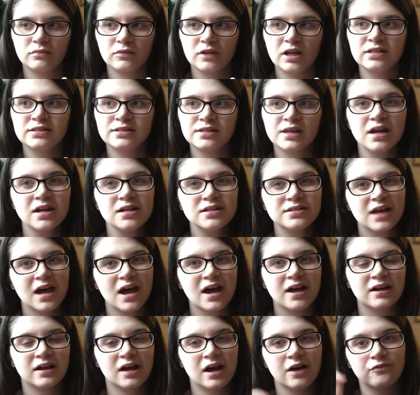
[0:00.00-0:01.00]
it's not as
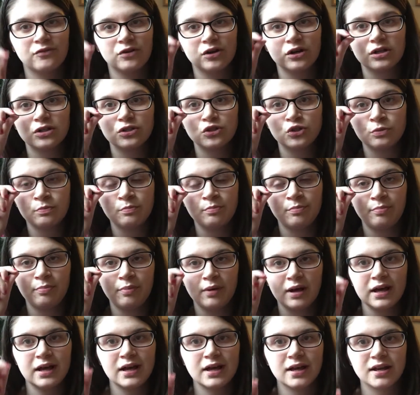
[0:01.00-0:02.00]
high coverage,
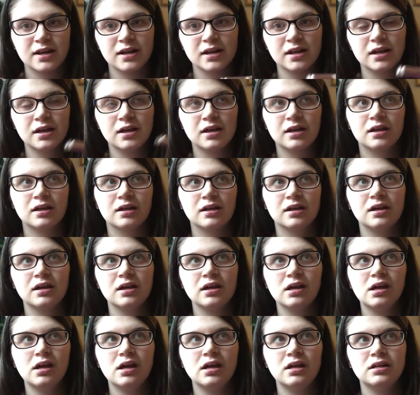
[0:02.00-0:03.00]
but
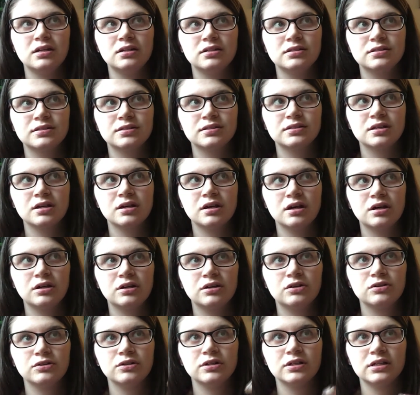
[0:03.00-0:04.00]
it's a
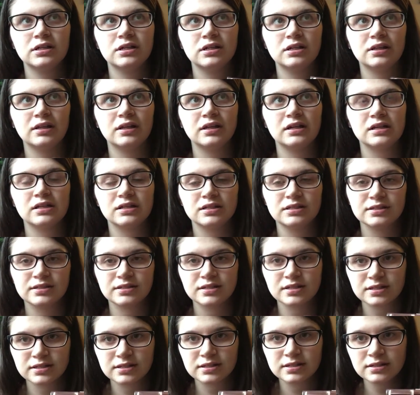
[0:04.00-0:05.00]
good like
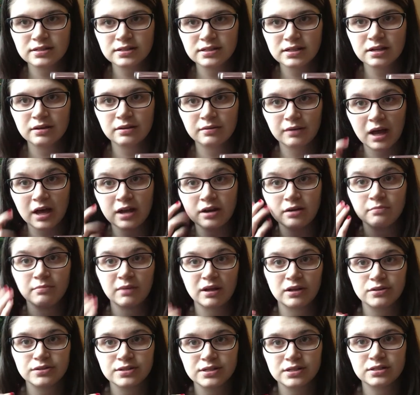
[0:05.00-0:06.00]
consistency. It kind of
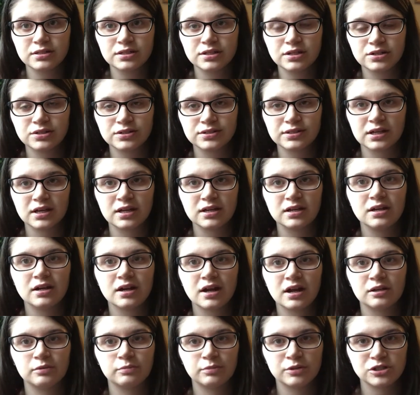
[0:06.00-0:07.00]
melts into your skin and
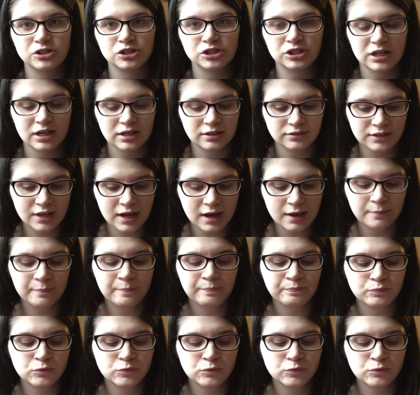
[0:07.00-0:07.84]
I appreciate that.